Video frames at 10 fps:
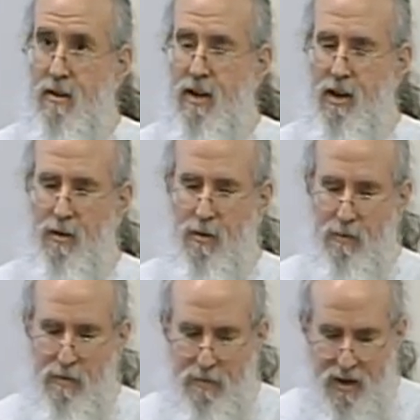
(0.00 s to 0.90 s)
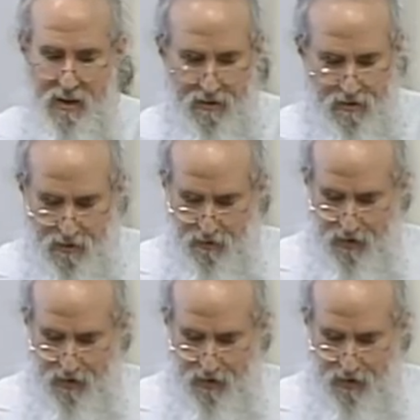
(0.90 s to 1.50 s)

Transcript: Oh, and we're back. So,